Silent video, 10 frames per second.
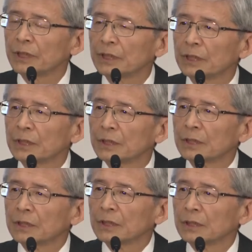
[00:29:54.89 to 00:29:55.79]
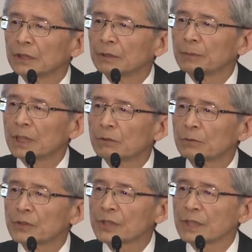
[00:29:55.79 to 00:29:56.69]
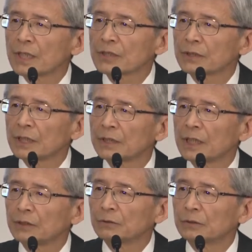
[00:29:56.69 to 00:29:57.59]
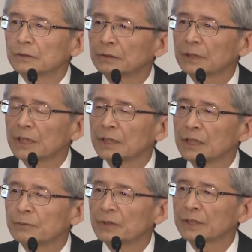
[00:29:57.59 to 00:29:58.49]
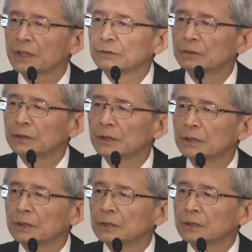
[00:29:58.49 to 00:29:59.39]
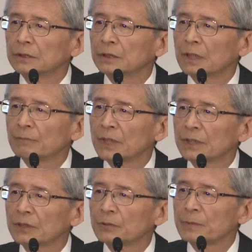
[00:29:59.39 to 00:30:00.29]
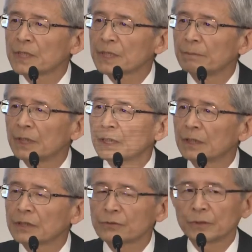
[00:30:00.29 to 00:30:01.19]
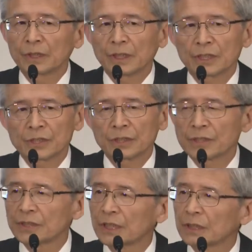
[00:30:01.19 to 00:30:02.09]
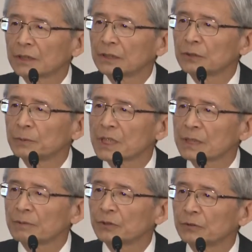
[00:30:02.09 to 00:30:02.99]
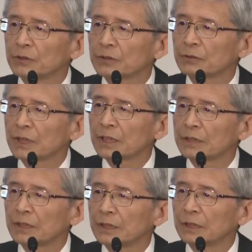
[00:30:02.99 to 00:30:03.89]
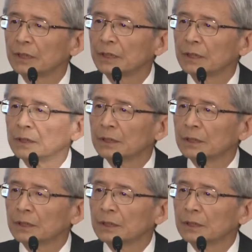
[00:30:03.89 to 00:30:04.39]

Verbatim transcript: uh, 1 trillion yen difference. That is to say, that causes this year's result to be lower than that in uh, fiscal year ended in March 2008 by